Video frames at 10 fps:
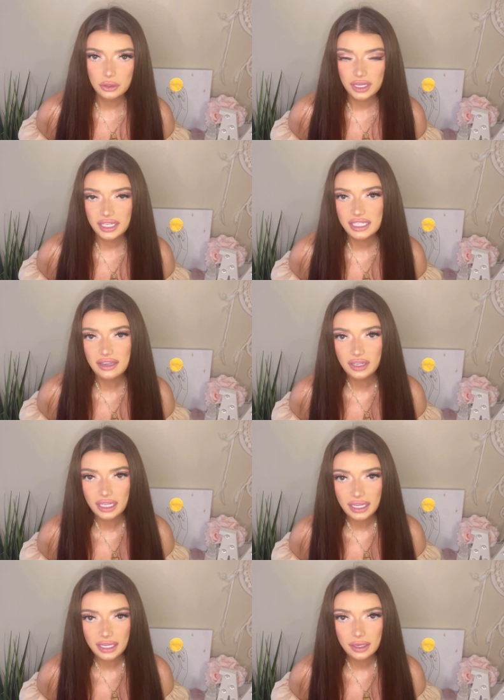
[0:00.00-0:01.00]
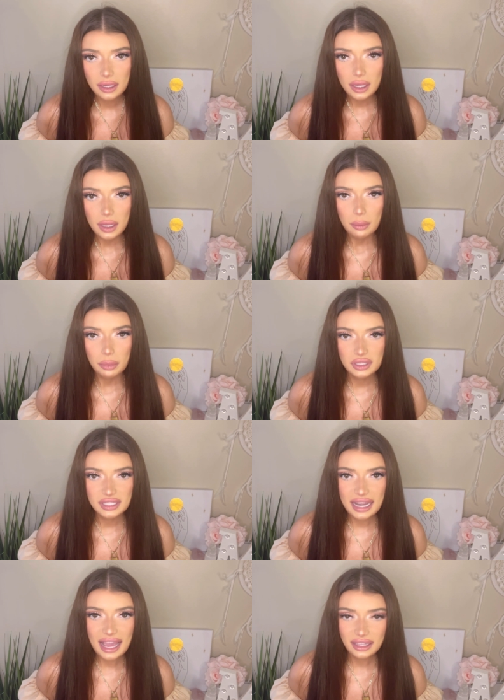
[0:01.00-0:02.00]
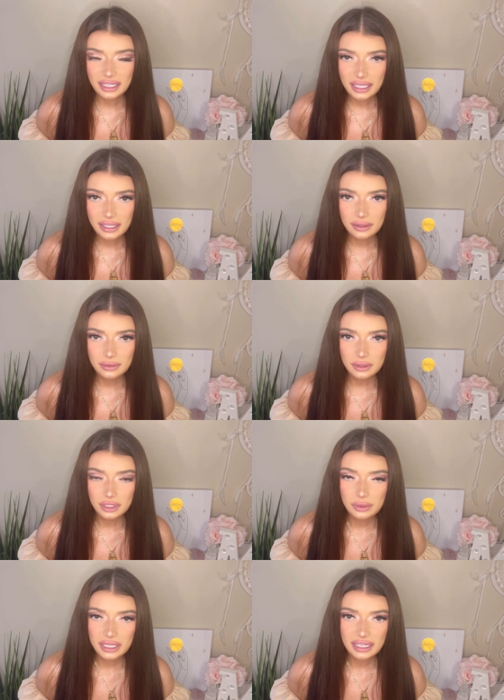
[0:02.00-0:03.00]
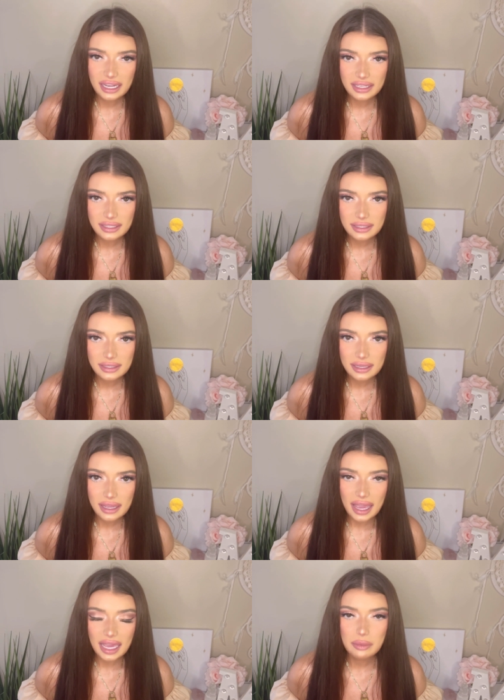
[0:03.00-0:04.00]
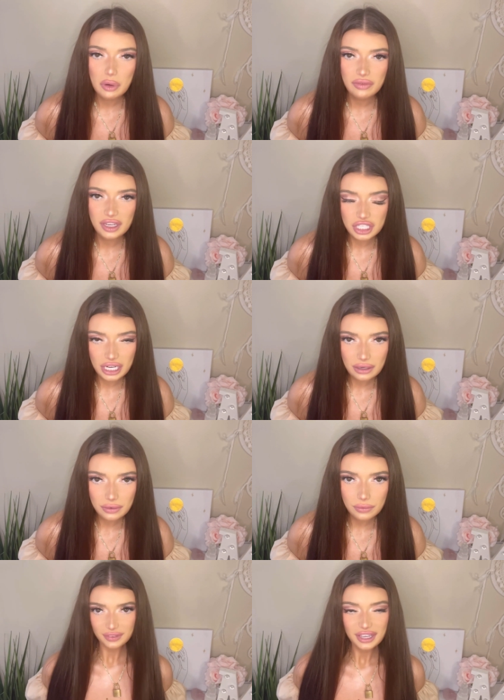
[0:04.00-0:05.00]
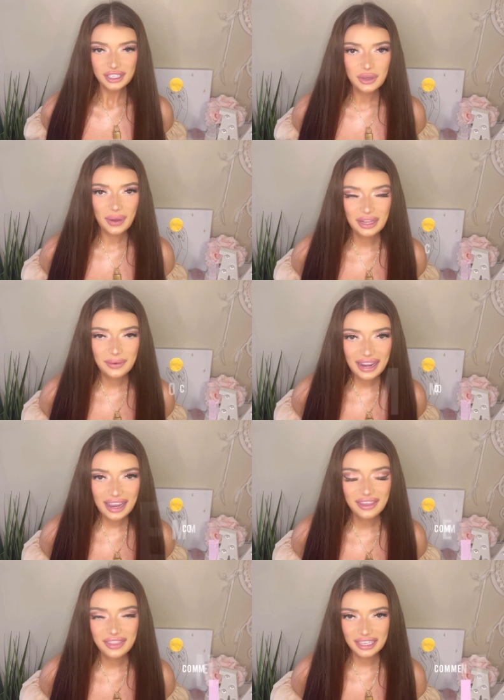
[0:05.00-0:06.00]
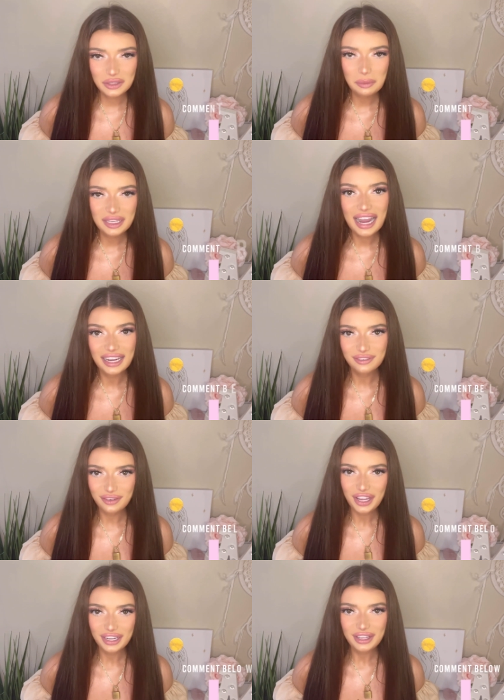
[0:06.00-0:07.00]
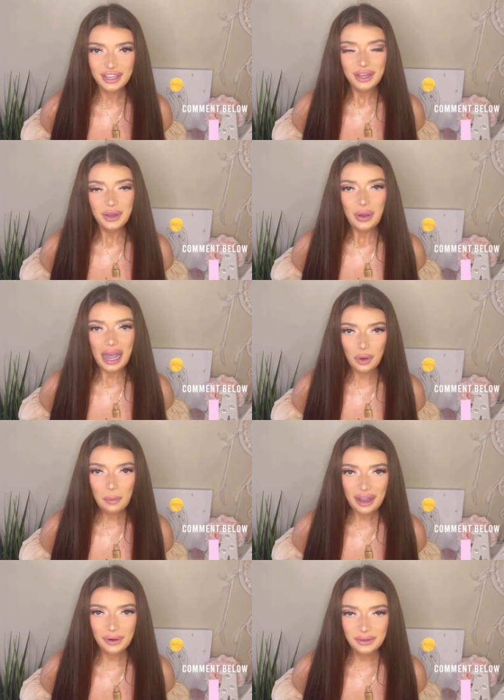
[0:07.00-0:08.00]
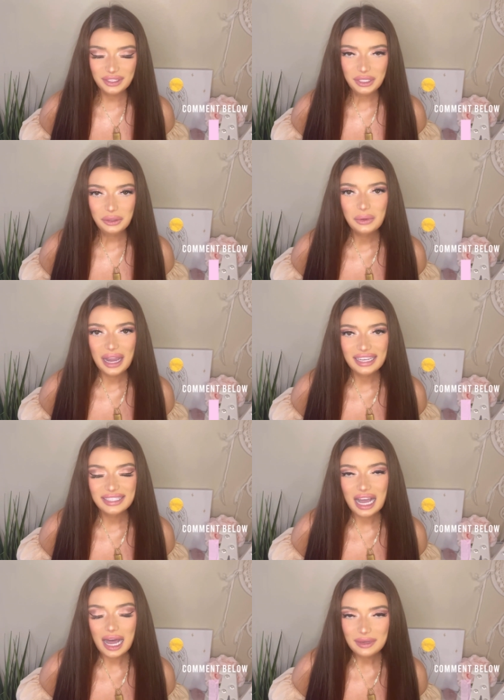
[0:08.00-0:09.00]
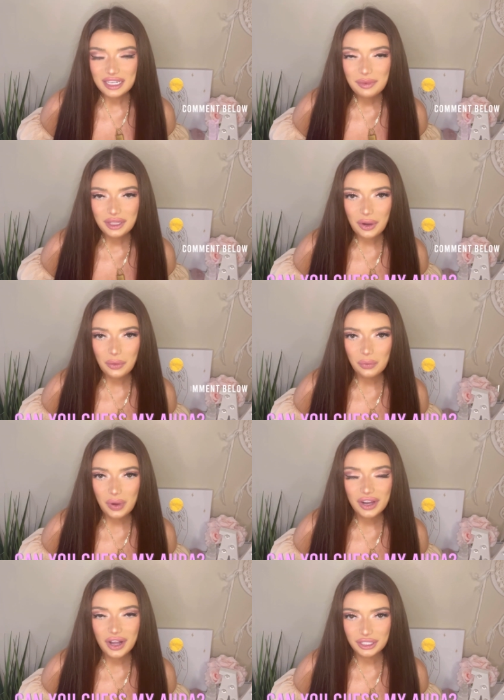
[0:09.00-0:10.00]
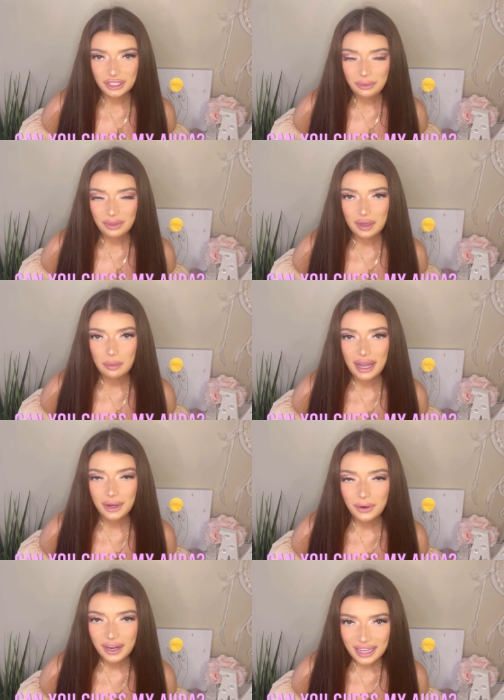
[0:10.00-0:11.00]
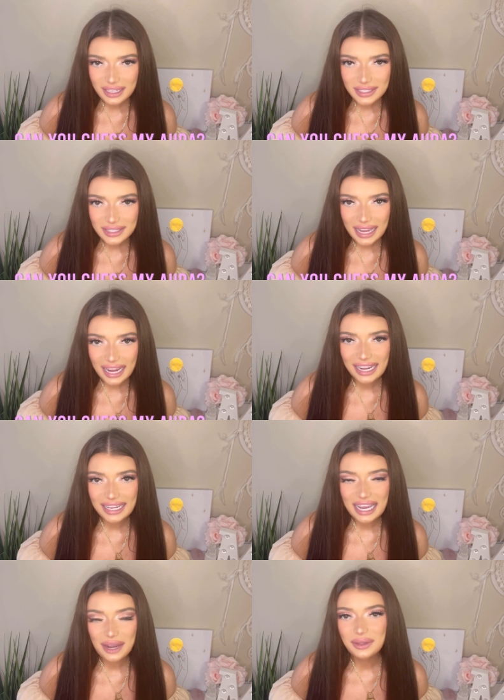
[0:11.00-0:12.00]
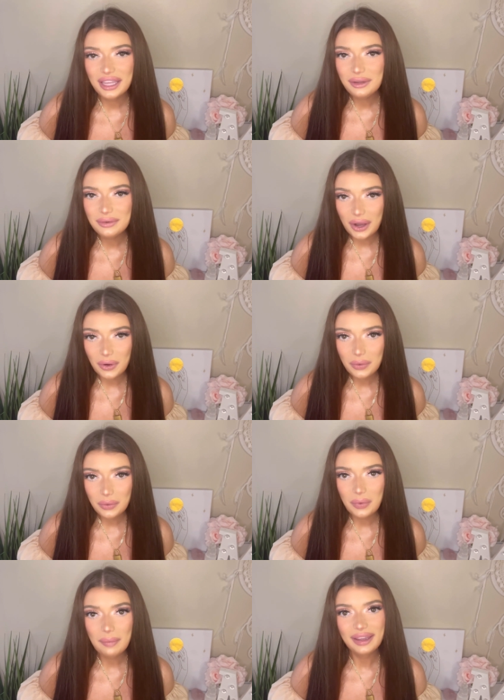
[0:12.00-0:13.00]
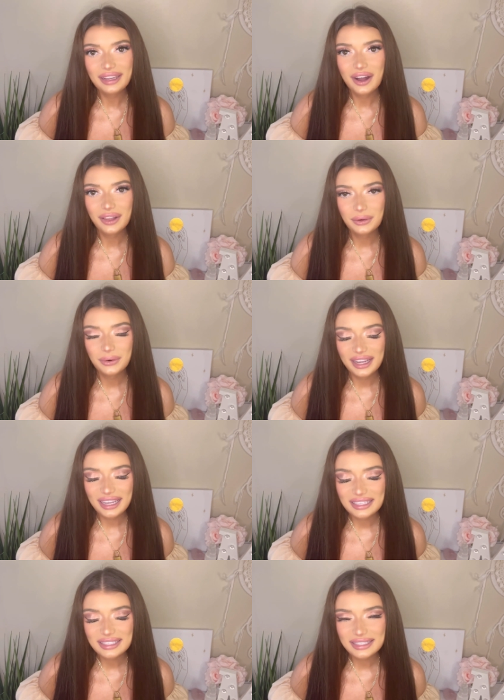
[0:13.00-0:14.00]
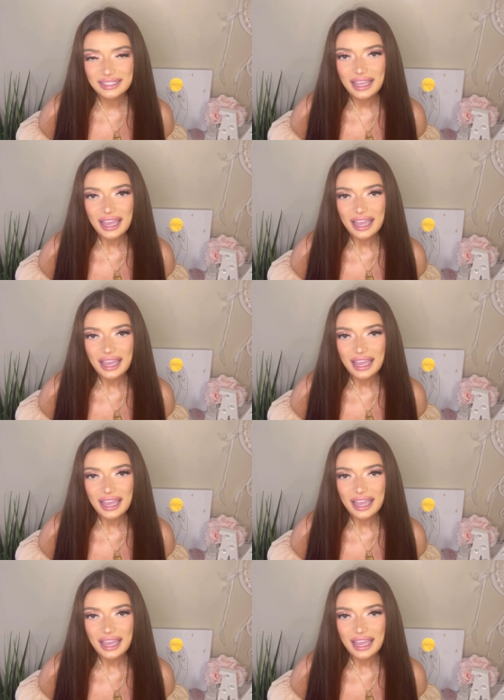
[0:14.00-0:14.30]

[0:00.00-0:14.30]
creativity, personality, uniqueness, and motivation. So anyway, I thought this would be kind of fun. How about you guys comment down below what color you think my aura is, and I will let you know what my color aura is